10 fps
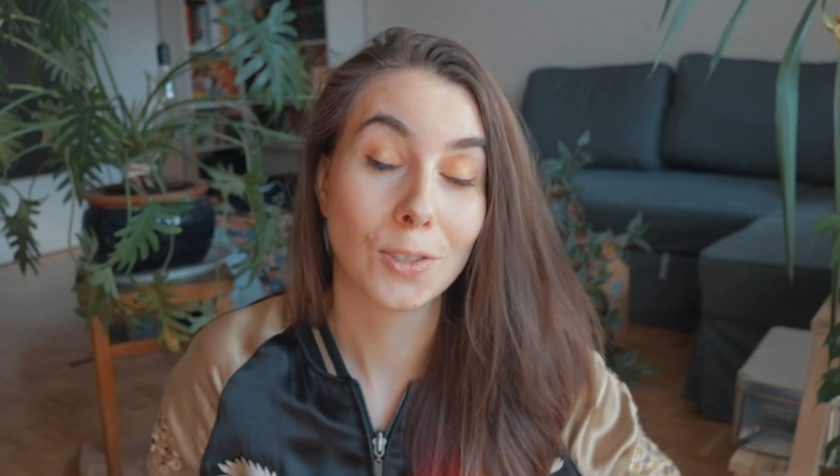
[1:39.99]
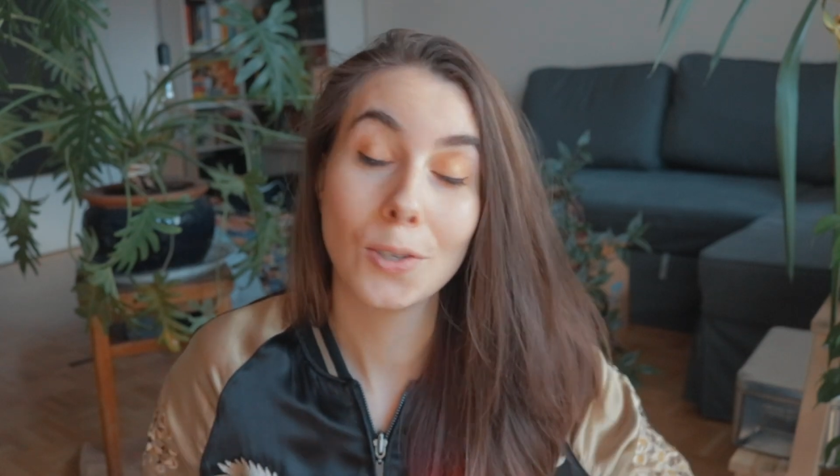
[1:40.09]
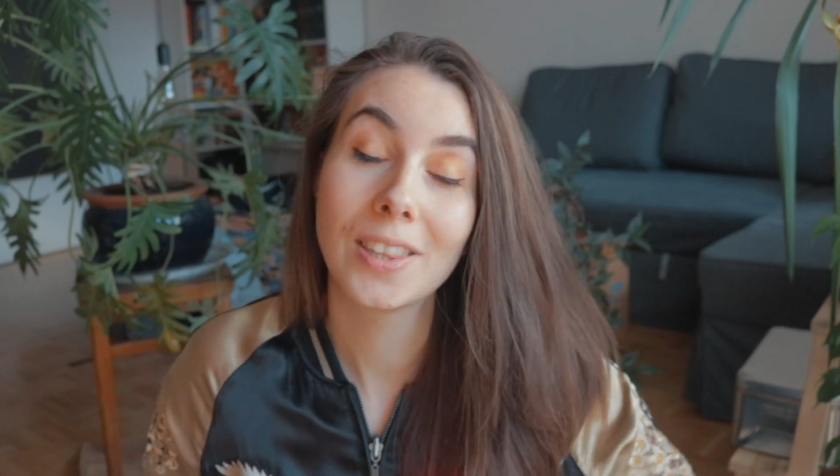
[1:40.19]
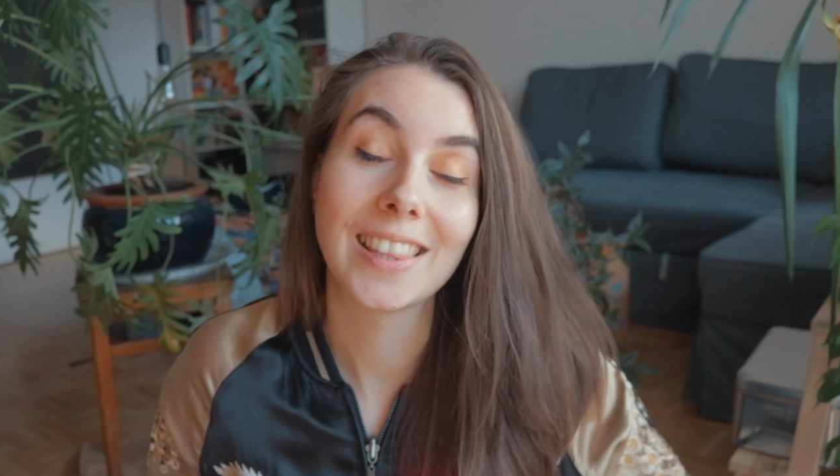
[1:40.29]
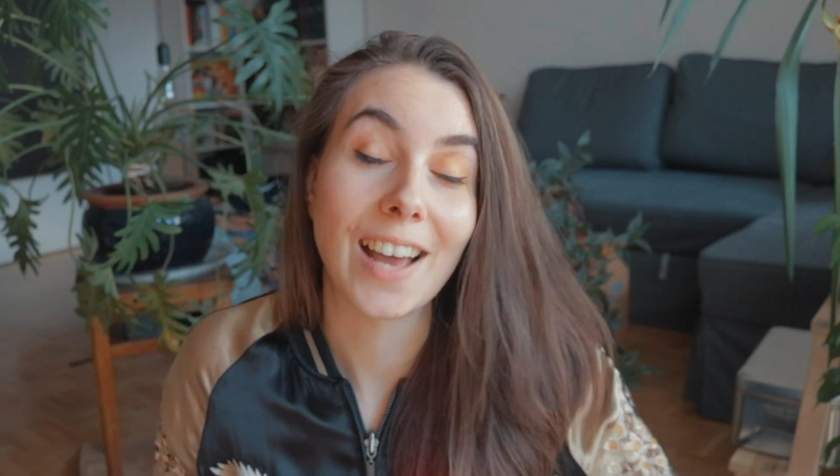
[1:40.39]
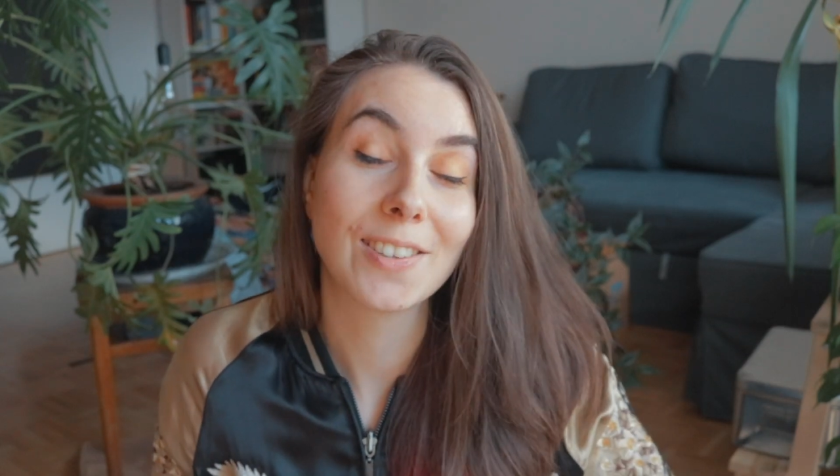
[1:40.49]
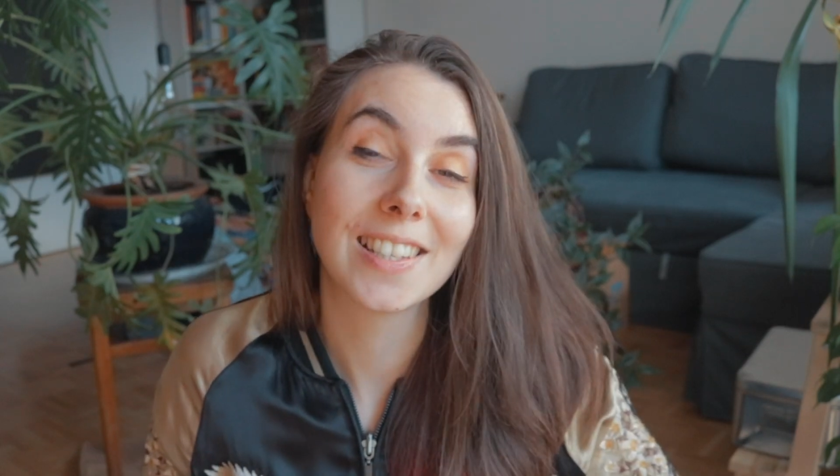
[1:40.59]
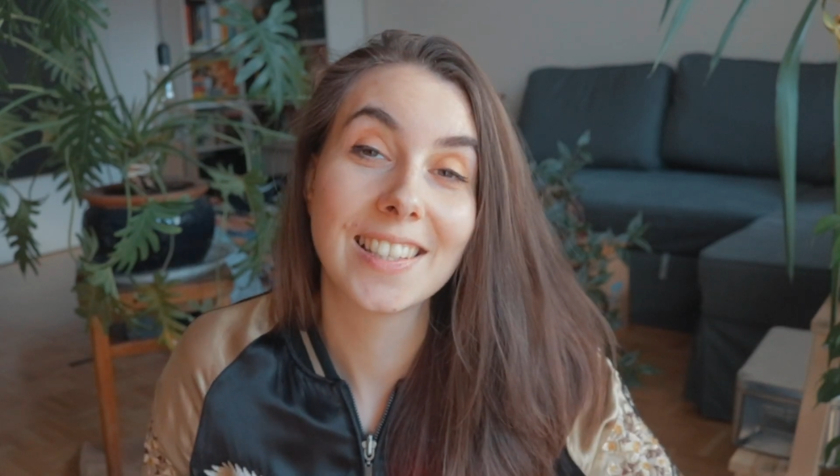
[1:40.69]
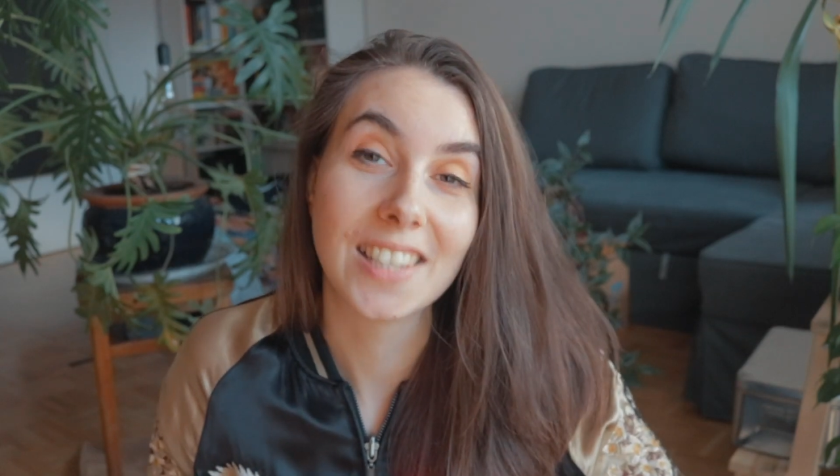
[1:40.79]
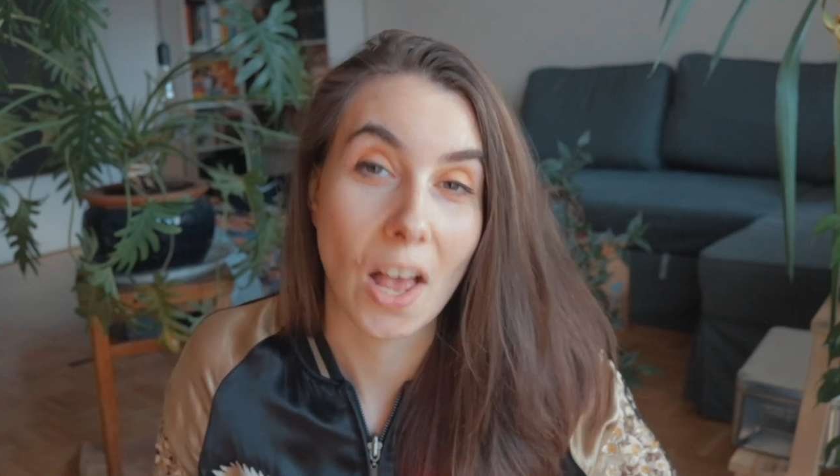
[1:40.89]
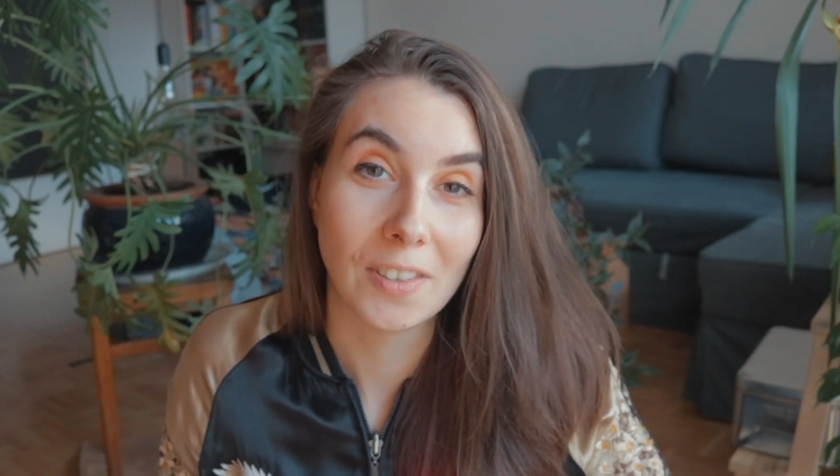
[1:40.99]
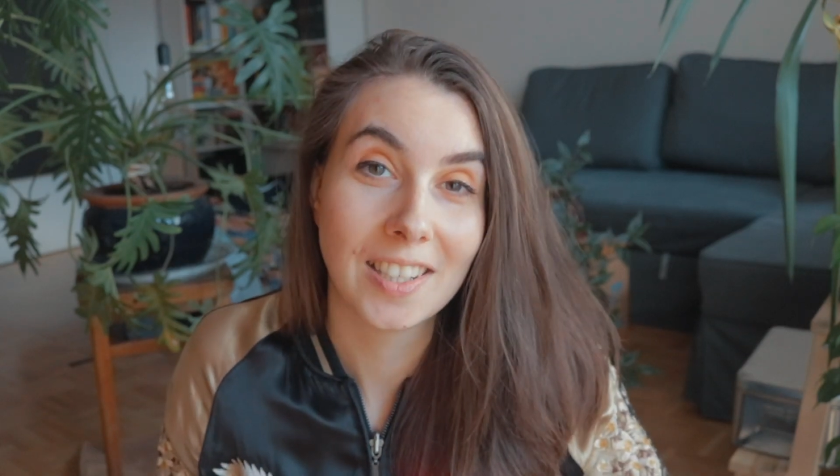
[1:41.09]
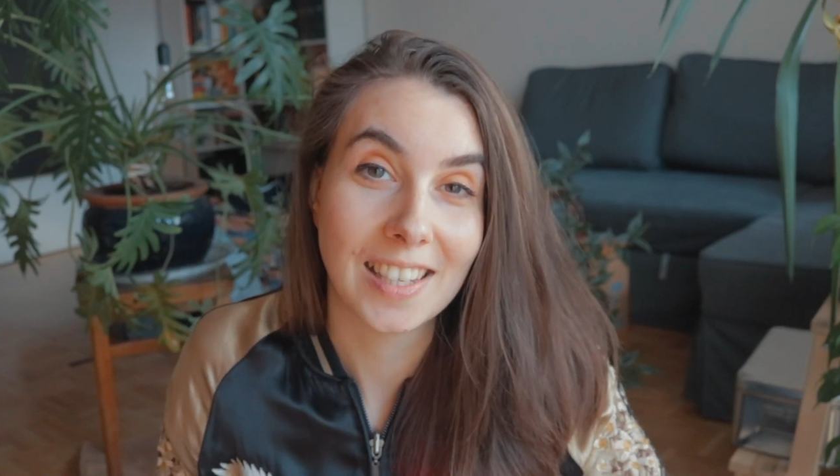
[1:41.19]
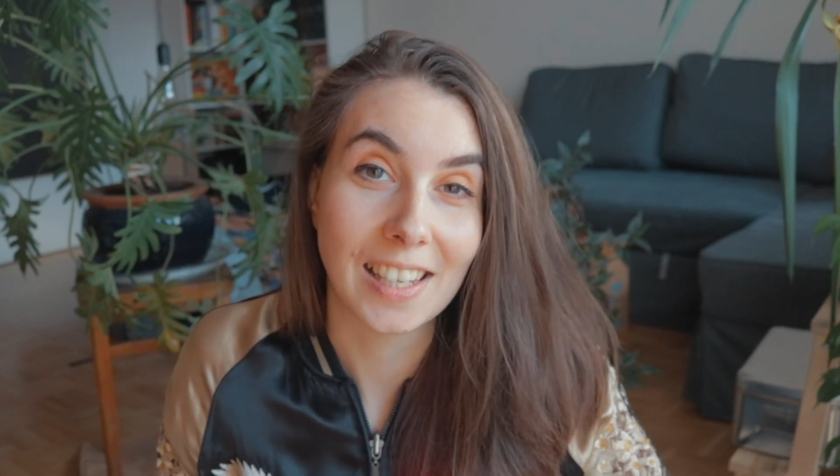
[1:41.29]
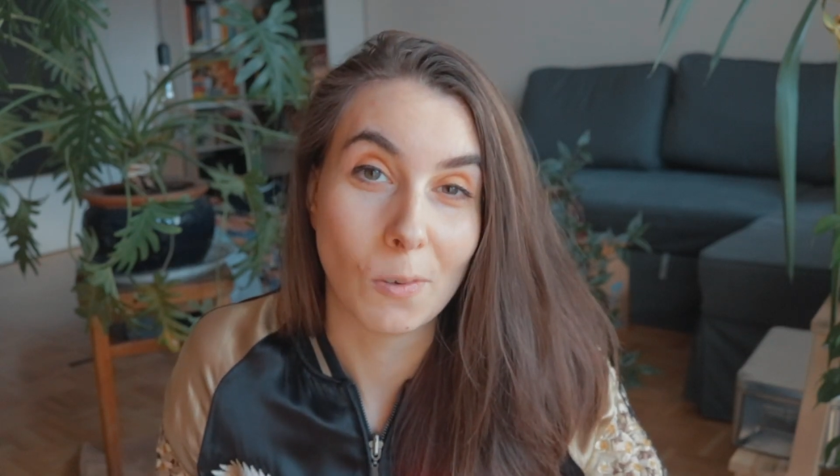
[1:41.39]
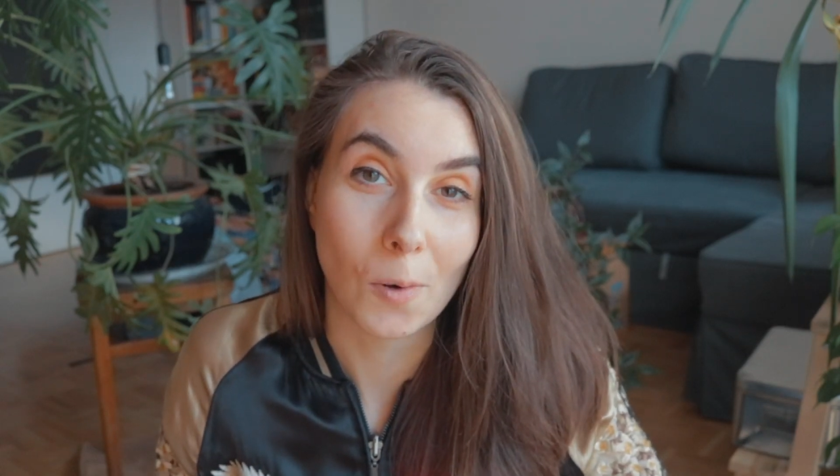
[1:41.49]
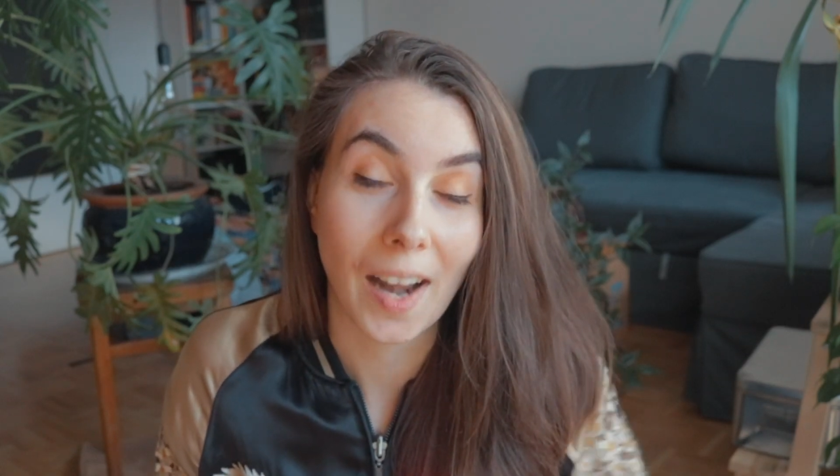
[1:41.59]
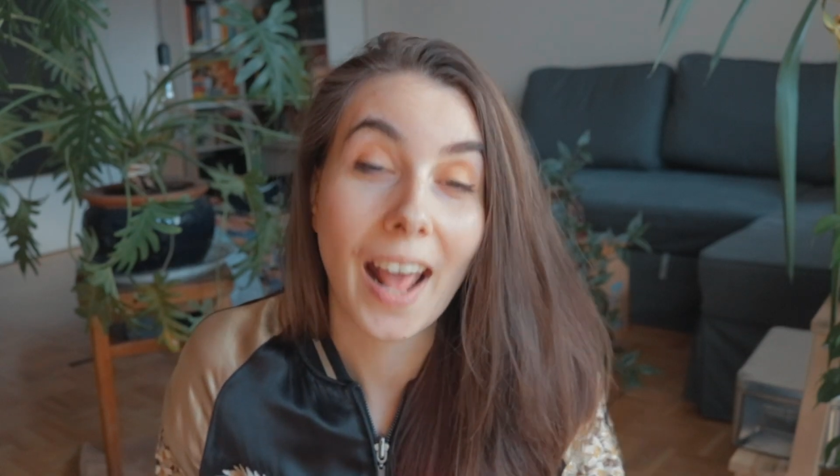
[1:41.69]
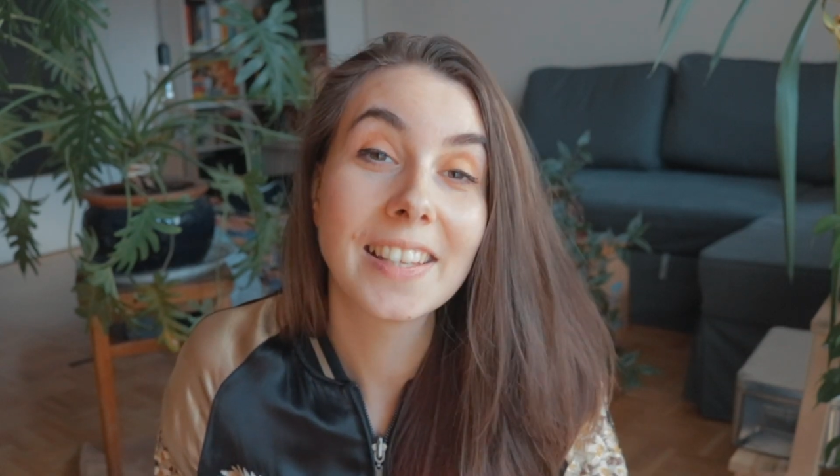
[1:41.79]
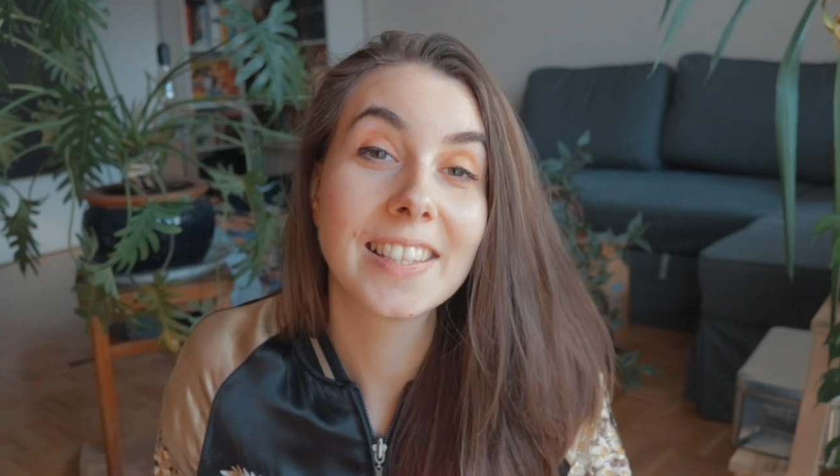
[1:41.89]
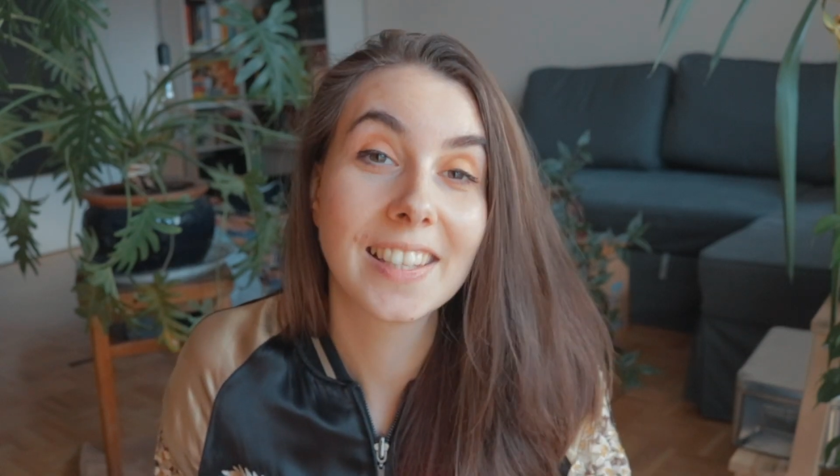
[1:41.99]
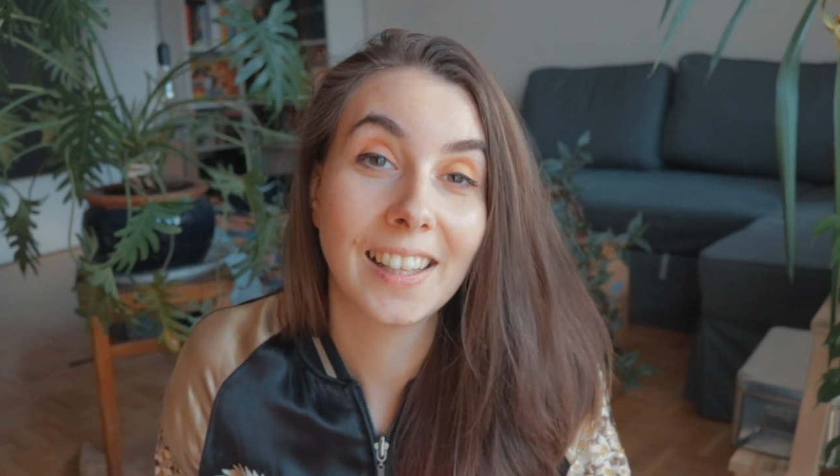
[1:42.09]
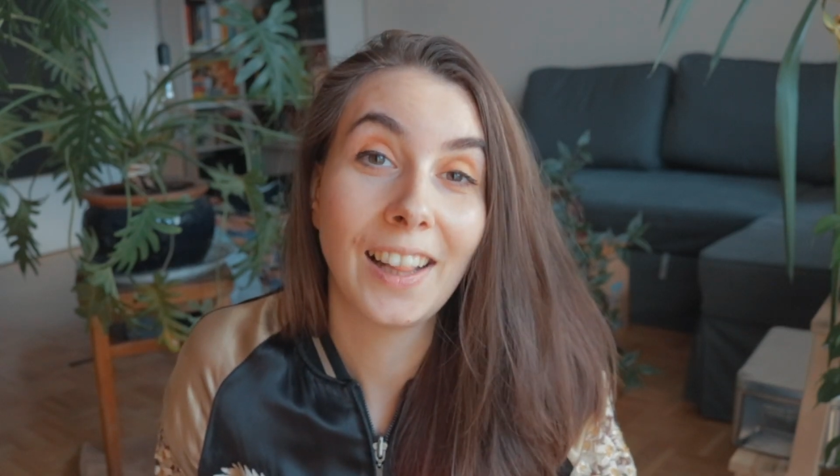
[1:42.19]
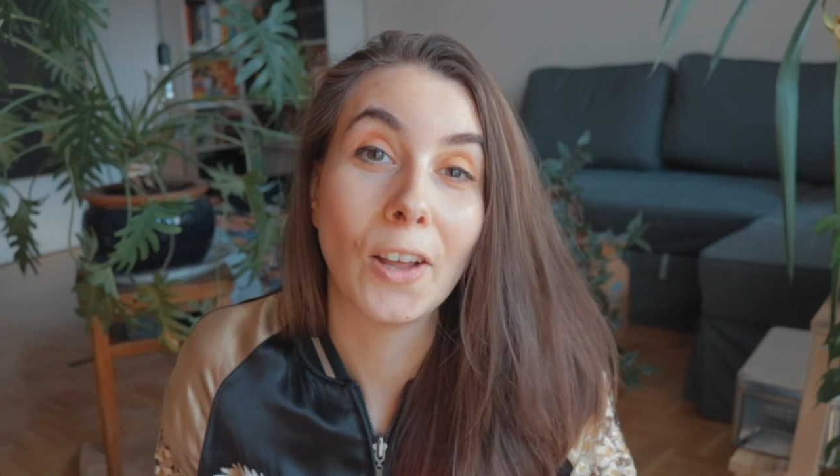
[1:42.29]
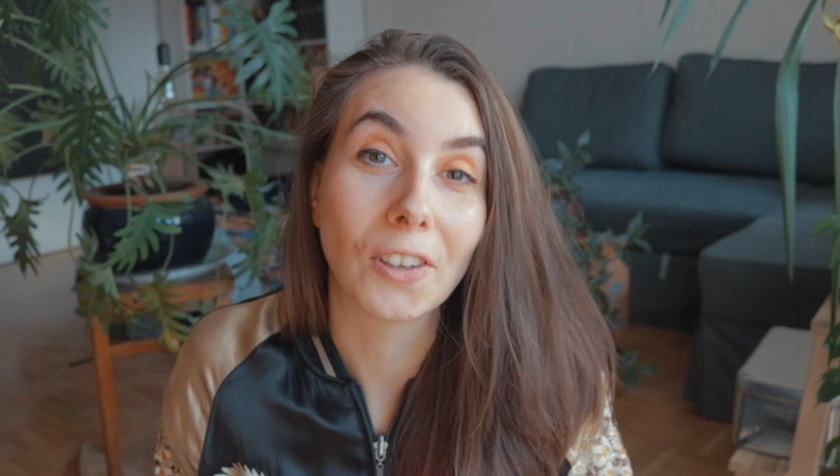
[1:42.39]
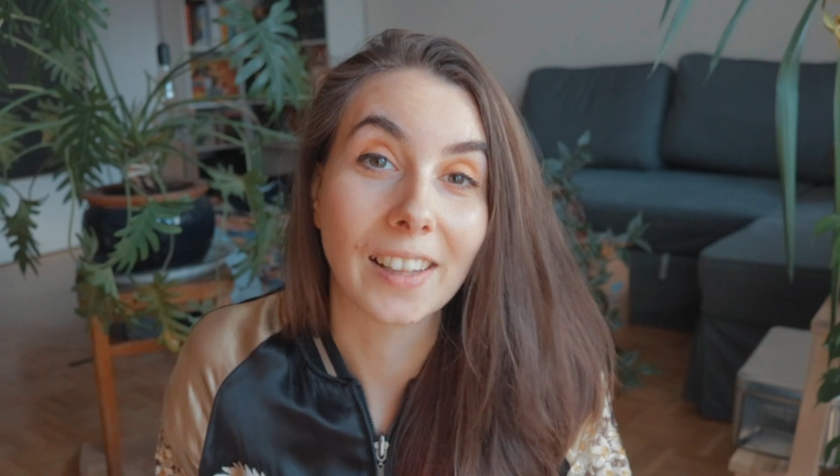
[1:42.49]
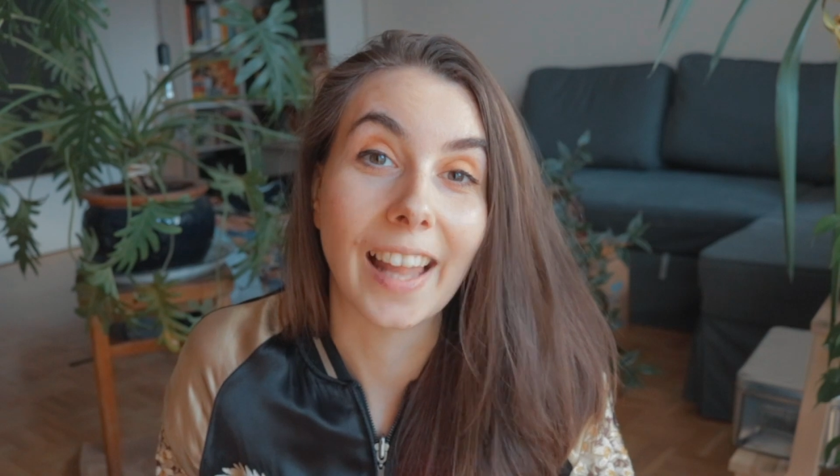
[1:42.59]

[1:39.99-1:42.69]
2017 when I still looked